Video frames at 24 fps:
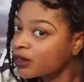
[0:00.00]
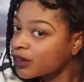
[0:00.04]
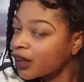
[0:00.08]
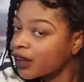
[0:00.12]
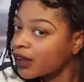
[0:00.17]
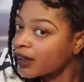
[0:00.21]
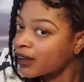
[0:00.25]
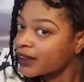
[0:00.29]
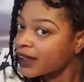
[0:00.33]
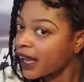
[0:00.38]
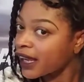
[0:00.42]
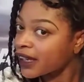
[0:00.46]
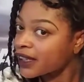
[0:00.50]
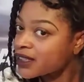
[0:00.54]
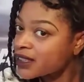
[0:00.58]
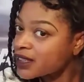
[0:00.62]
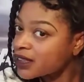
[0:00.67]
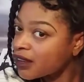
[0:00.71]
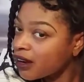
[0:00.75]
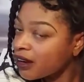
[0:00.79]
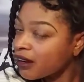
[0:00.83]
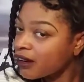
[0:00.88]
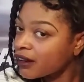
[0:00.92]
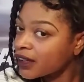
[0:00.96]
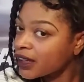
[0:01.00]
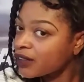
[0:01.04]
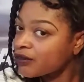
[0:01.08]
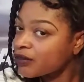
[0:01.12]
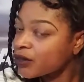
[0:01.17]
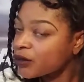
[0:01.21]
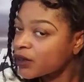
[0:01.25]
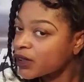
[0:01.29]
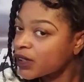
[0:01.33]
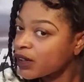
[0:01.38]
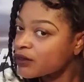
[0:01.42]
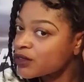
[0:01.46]
not as long,
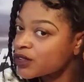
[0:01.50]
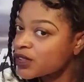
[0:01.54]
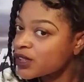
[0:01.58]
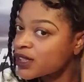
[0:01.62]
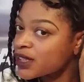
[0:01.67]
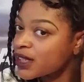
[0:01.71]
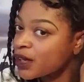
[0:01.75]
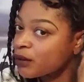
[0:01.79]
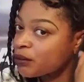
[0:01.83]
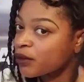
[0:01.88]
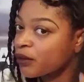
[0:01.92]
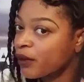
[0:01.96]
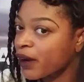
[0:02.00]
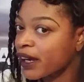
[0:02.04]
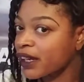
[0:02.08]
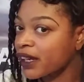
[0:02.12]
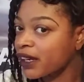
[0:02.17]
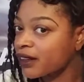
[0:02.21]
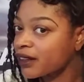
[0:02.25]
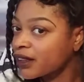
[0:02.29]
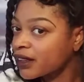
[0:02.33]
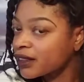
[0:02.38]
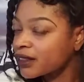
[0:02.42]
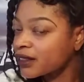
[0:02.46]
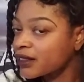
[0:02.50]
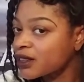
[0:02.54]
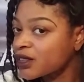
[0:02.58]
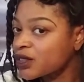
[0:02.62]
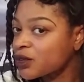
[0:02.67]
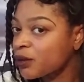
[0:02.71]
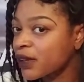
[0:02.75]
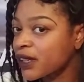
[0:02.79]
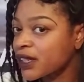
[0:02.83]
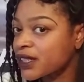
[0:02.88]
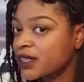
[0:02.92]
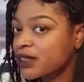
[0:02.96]
even when I was just separating the
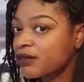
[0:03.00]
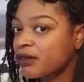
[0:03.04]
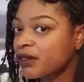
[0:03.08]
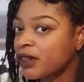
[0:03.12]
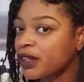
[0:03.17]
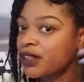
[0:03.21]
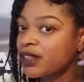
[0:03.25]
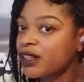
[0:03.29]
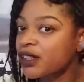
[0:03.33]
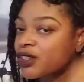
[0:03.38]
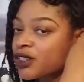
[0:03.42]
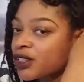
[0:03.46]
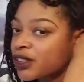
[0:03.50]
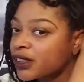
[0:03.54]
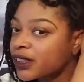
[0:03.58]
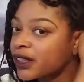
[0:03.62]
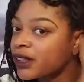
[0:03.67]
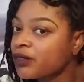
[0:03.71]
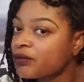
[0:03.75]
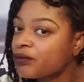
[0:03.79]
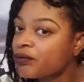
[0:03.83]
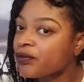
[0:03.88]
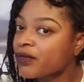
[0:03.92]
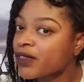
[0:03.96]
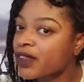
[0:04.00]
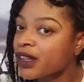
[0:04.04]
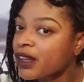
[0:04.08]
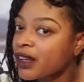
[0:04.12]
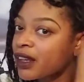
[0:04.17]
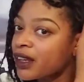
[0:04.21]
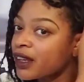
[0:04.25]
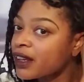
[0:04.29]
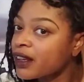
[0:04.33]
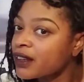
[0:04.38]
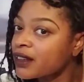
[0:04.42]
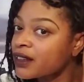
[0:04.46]
twist initially.
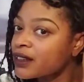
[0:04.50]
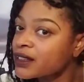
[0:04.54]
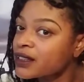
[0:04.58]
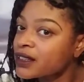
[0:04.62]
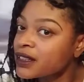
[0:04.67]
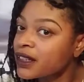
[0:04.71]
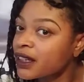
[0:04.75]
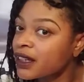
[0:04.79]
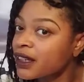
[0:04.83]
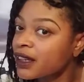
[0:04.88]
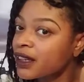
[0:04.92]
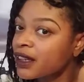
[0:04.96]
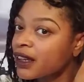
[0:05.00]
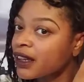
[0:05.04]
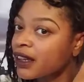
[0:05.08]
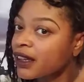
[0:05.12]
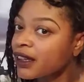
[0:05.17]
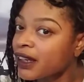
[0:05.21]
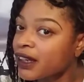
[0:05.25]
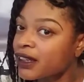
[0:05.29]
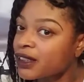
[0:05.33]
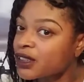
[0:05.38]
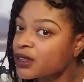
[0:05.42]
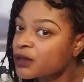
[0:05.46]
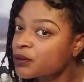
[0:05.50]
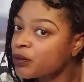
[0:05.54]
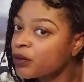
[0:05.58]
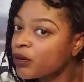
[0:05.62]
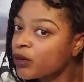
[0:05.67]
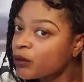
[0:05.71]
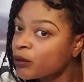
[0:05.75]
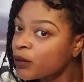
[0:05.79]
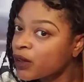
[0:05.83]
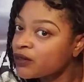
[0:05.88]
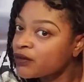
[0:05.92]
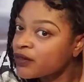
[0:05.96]
And I just
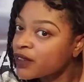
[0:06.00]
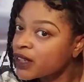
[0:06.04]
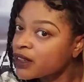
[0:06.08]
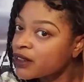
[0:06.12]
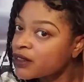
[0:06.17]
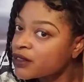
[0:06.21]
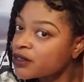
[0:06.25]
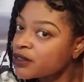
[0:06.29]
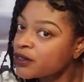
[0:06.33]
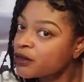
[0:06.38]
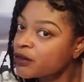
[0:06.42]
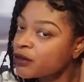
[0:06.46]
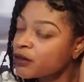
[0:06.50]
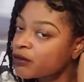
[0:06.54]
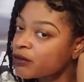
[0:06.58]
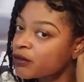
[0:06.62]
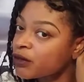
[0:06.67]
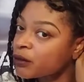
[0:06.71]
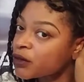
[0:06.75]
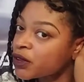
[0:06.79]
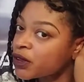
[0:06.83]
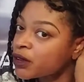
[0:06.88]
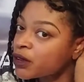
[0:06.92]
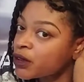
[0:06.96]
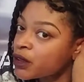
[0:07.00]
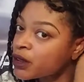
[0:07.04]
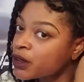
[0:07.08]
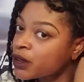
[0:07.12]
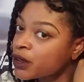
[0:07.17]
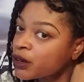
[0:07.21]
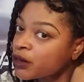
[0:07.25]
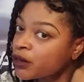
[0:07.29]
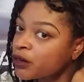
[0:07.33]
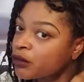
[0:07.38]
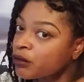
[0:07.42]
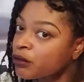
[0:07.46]
pull my fingers through from
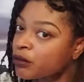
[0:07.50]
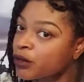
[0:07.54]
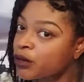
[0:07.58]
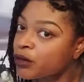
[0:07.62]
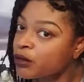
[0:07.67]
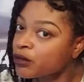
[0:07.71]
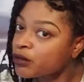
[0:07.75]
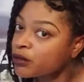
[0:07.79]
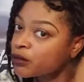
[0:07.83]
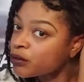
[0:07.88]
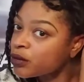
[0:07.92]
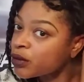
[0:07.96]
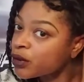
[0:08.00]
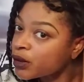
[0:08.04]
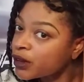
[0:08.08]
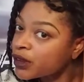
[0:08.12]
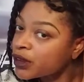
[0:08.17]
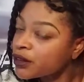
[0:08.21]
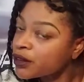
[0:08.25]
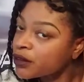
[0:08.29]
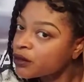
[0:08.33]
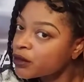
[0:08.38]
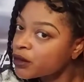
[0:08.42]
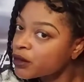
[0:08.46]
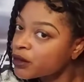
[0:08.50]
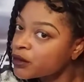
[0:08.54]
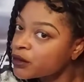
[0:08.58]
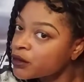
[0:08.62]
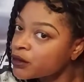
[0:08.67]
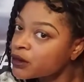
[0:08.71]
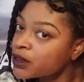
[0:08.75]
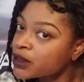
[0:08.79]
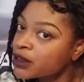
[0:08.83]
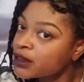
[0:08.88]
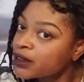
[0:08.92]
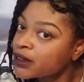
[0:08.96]
the root and pull it
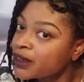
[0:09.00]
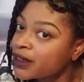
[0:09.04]
through.